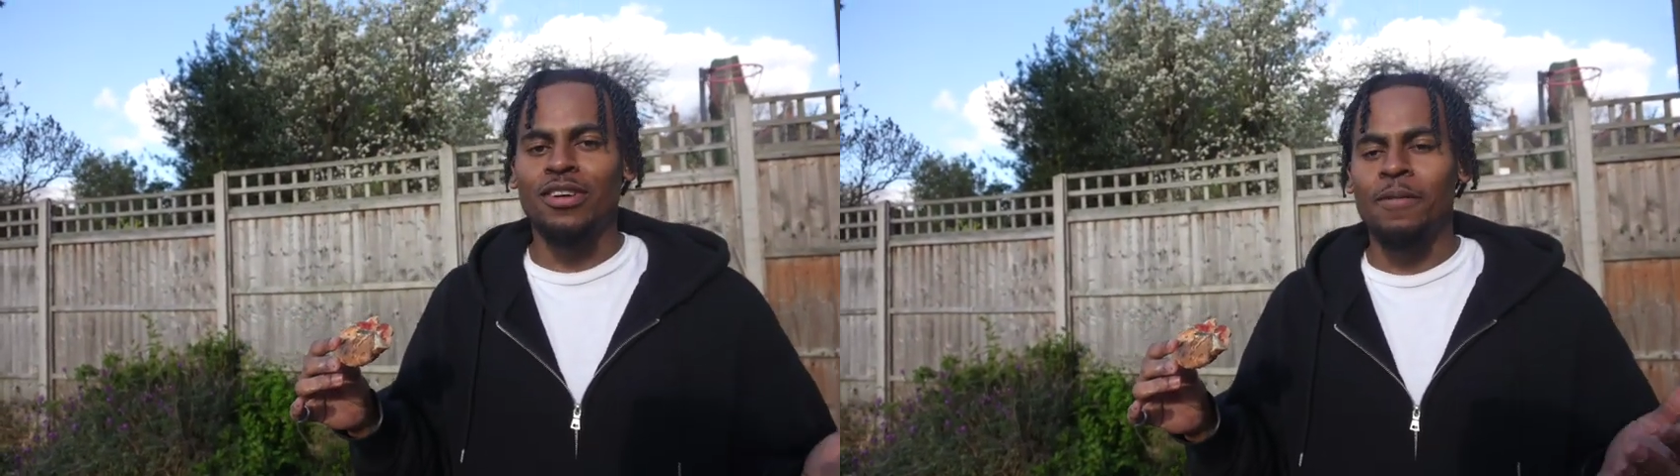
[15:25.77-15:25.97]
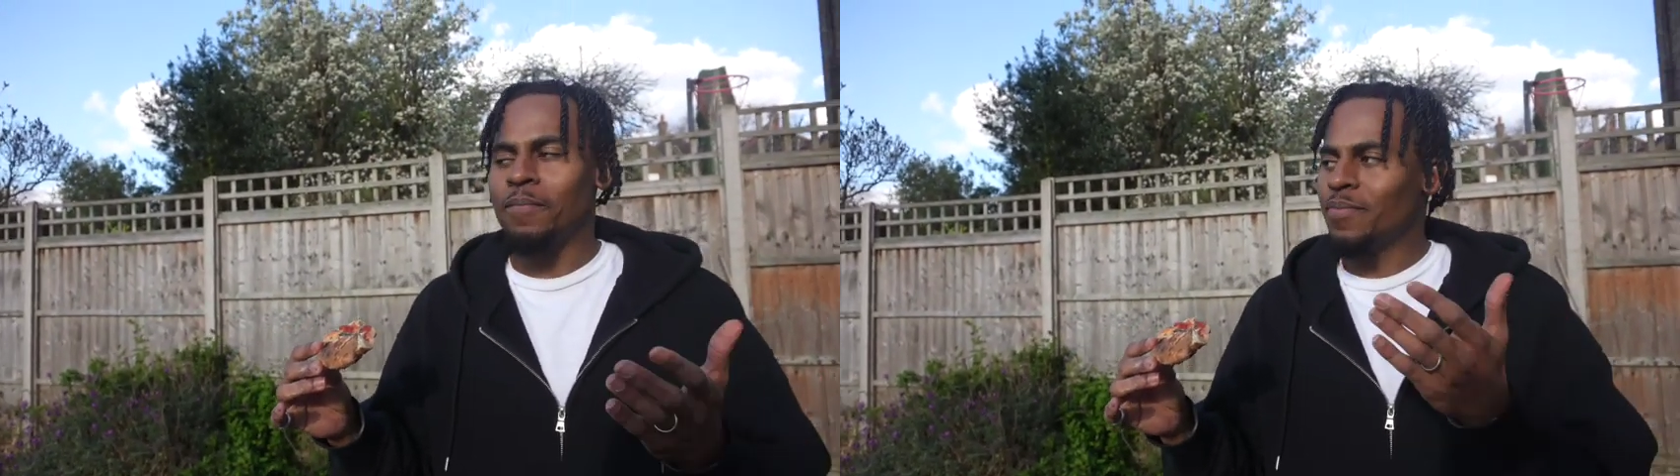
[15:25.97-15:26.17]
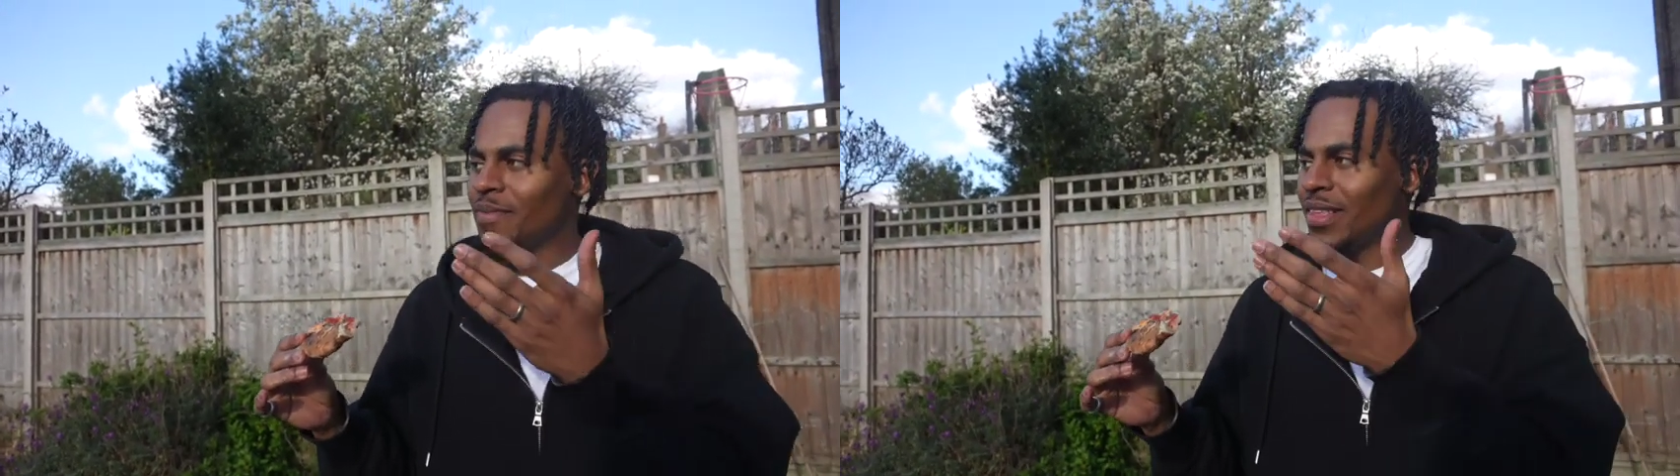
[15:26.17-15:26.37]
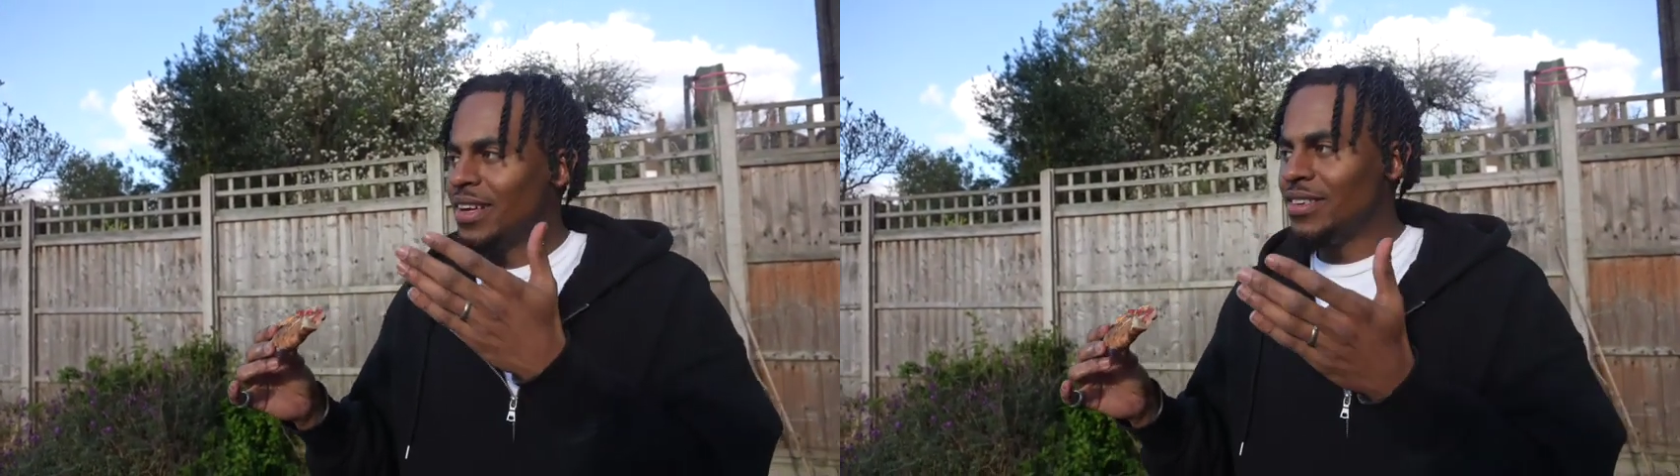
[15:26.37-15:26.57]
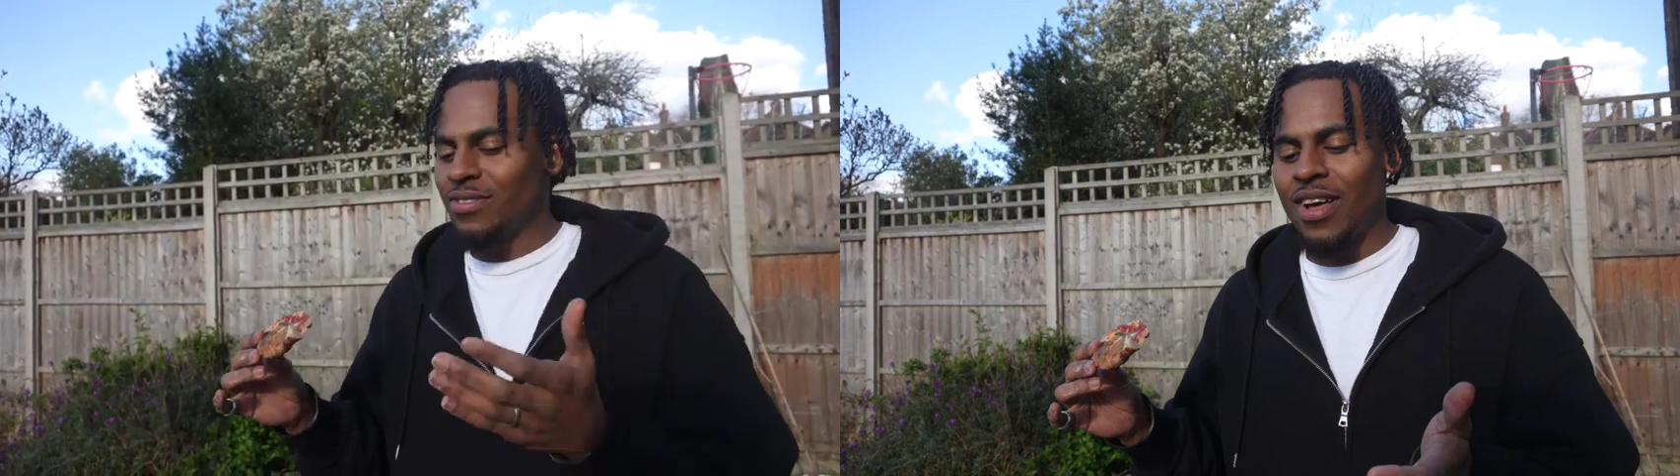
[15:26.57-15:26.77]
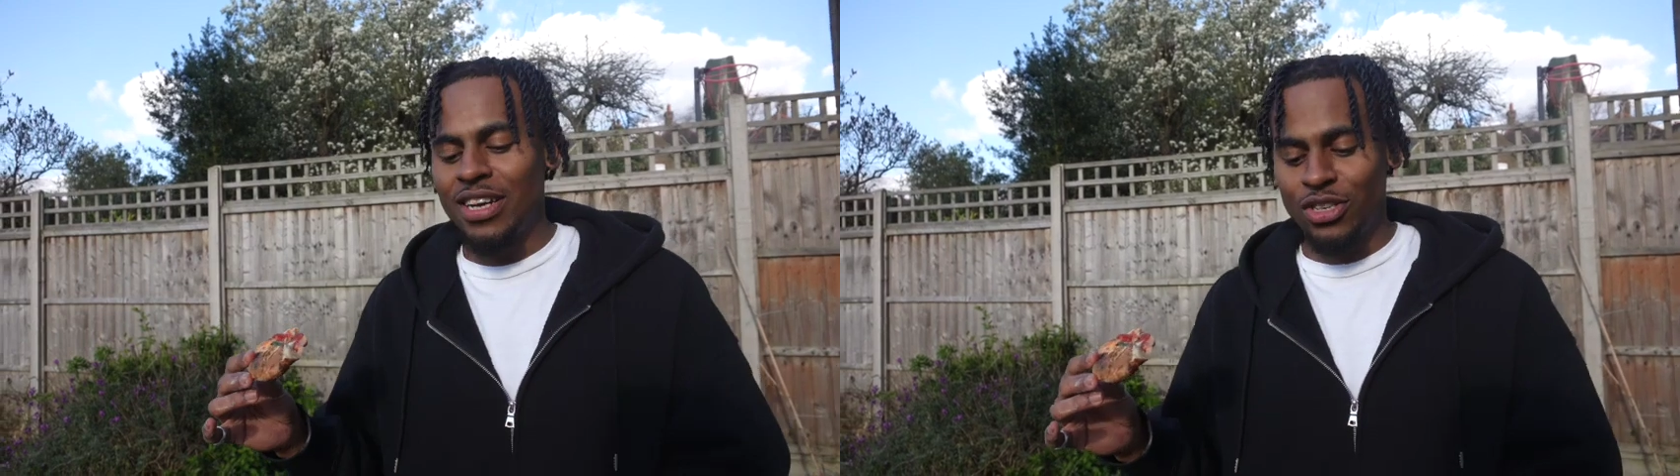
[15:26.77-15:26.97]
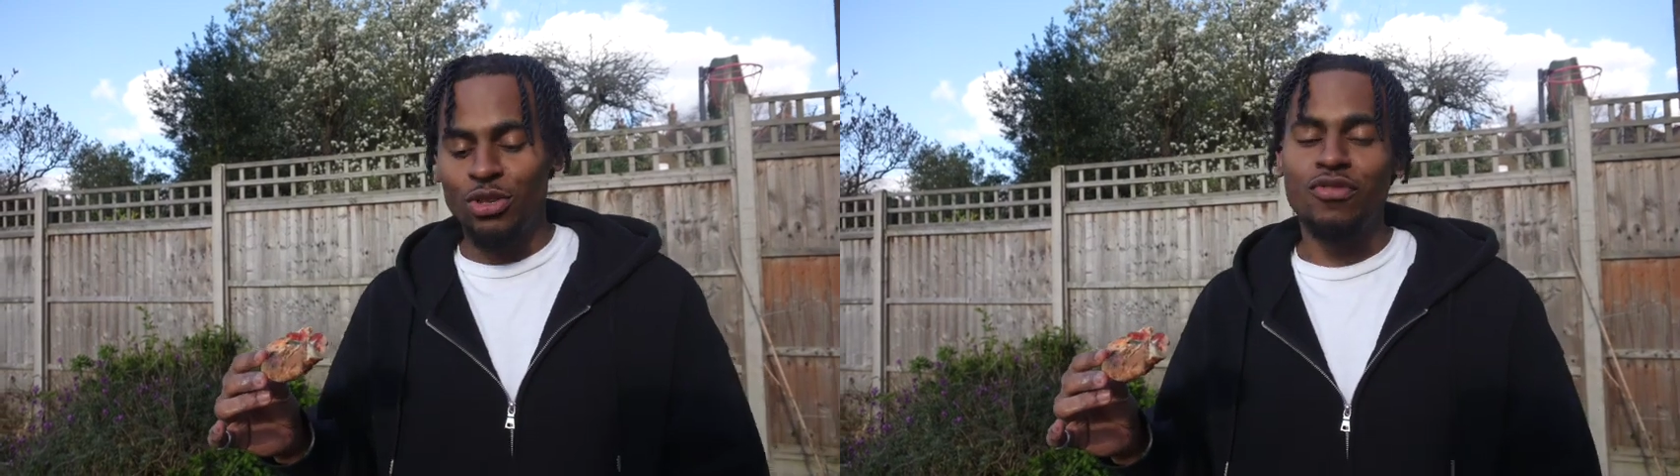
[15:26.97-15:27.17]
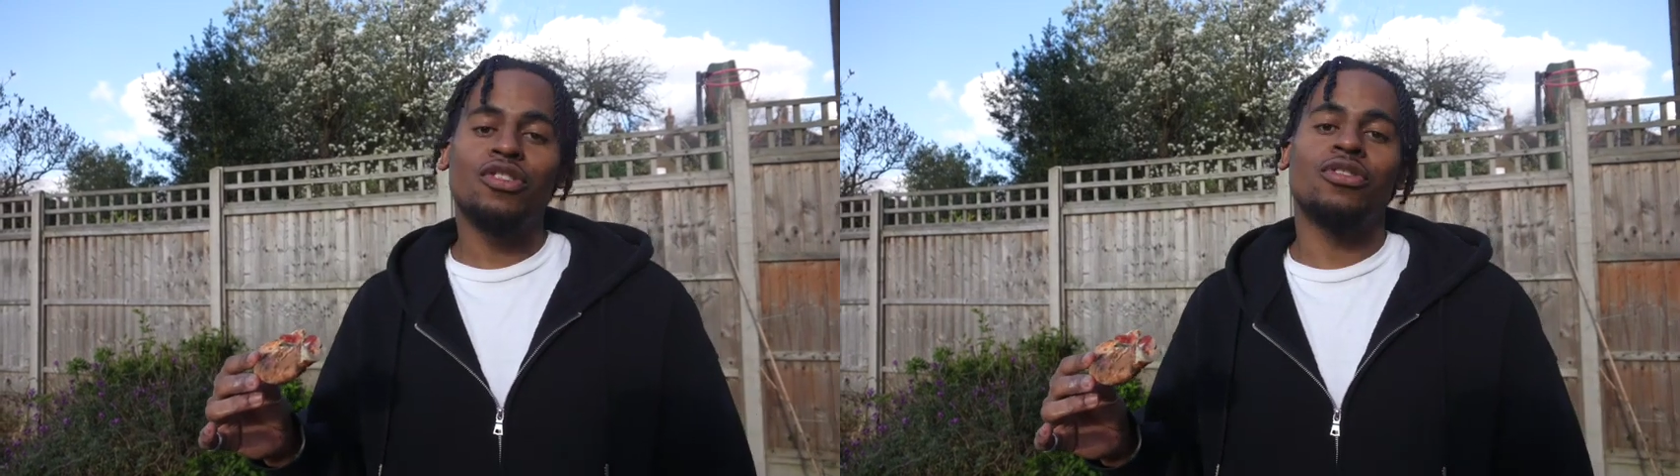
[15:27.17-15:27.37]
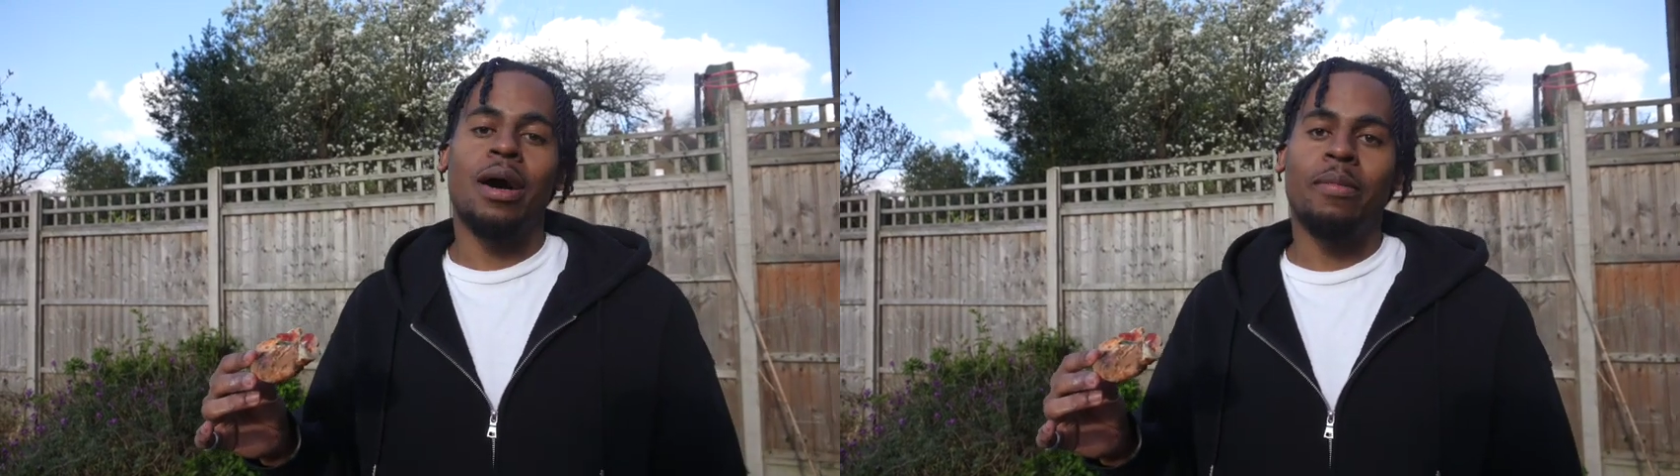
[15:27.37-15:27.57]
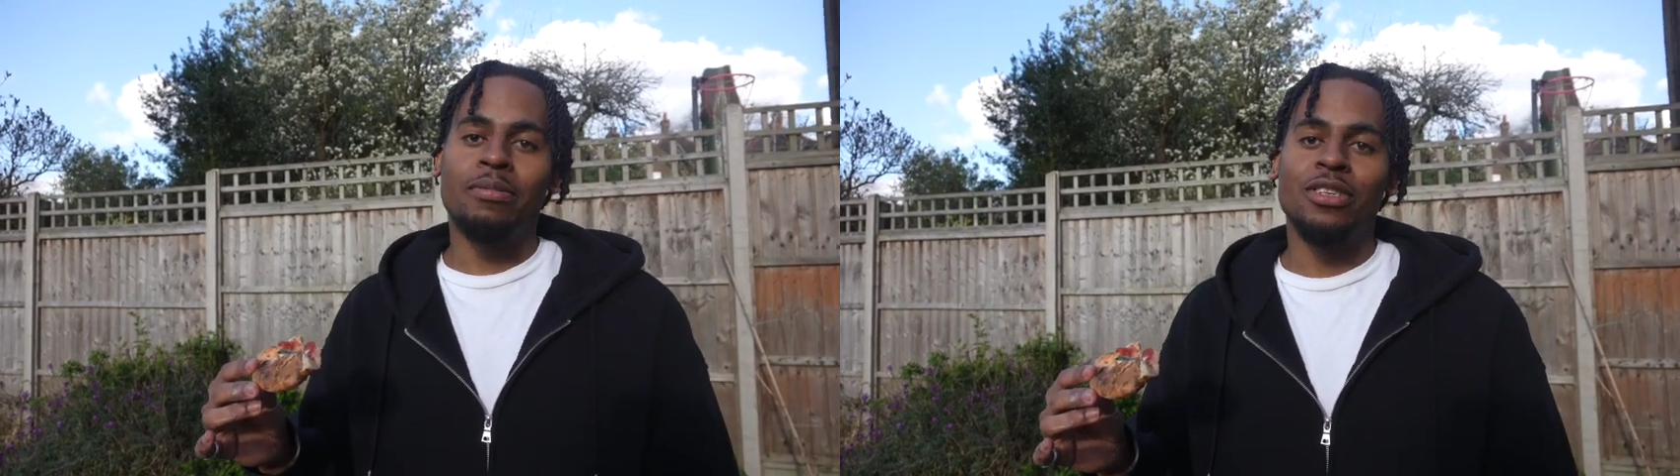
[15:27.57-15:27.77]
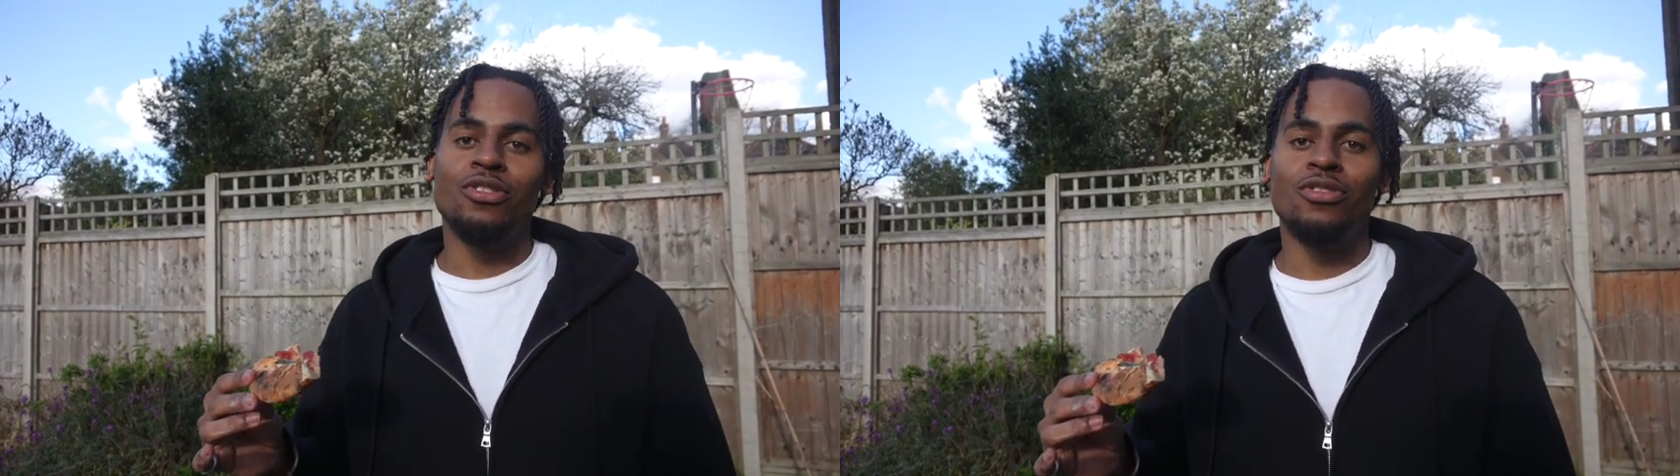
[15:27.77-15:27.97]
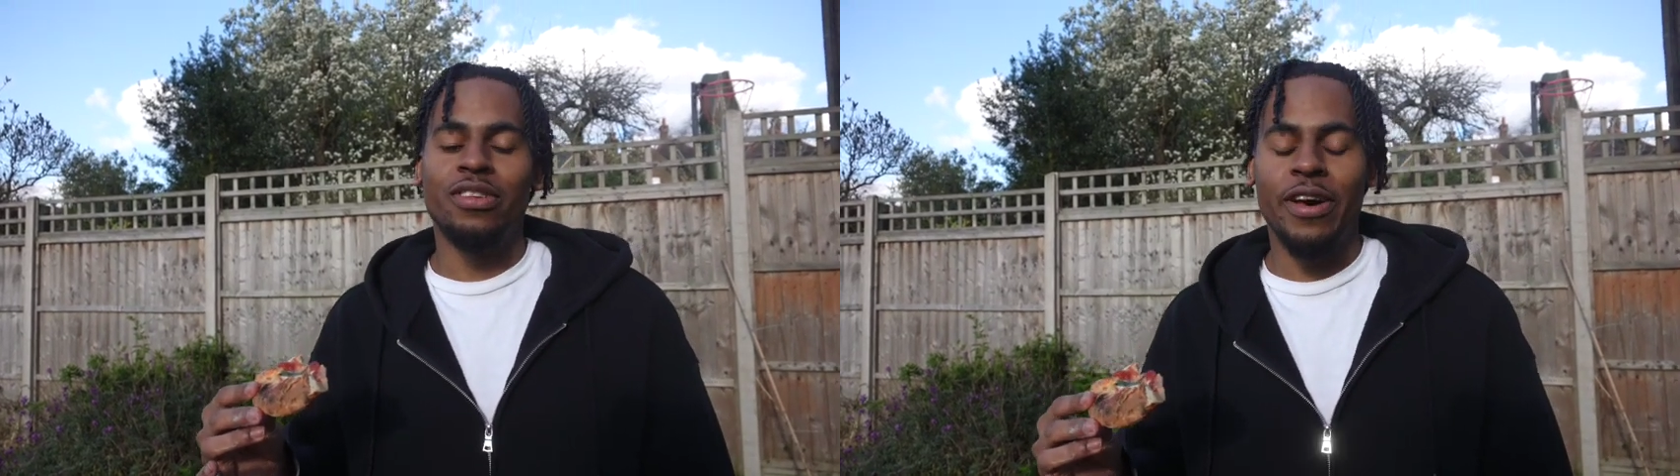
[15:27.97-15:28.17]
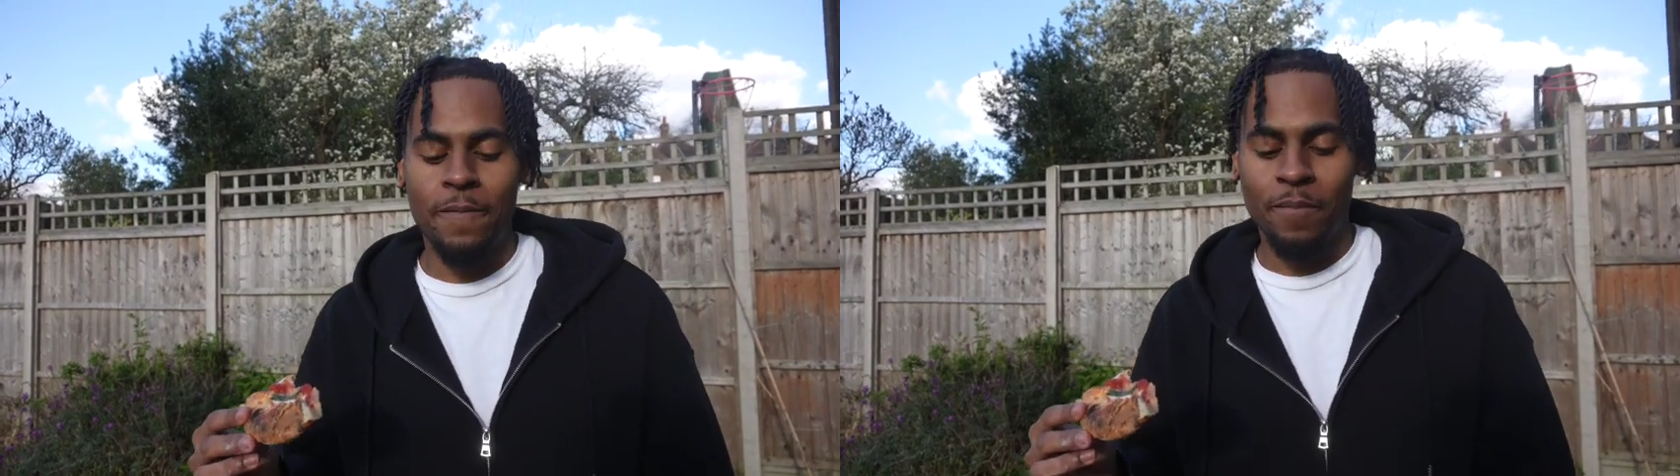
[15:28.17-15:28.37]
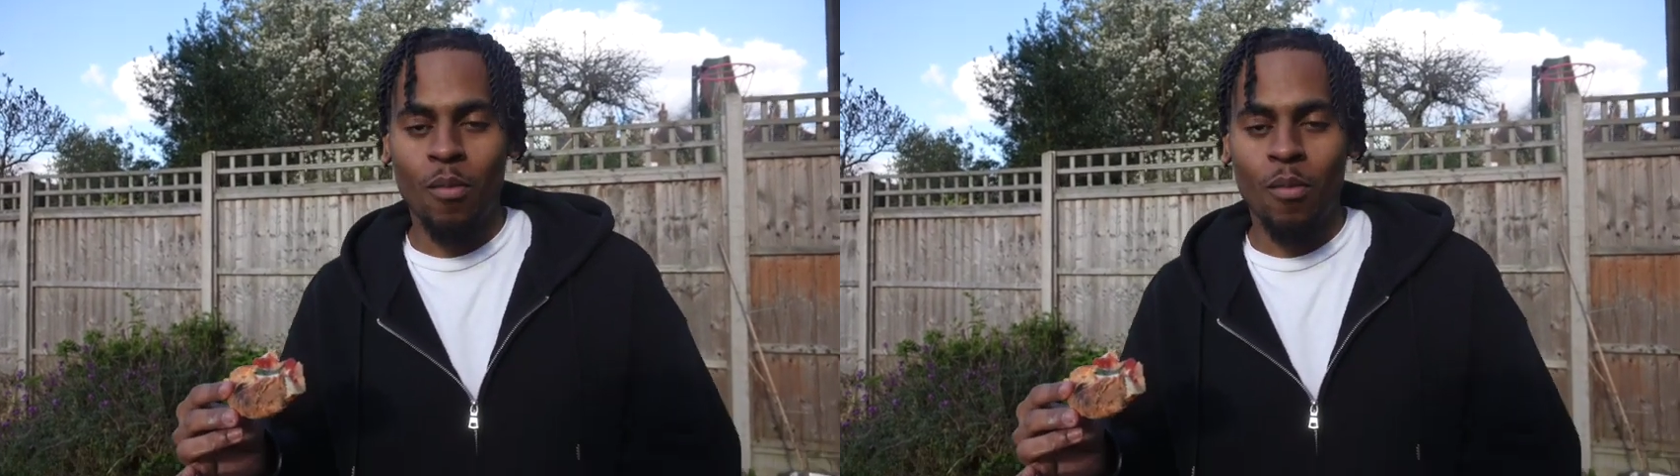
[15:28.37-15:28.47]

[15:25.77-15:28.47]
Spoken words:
I got this new restaurant that I bumped into today.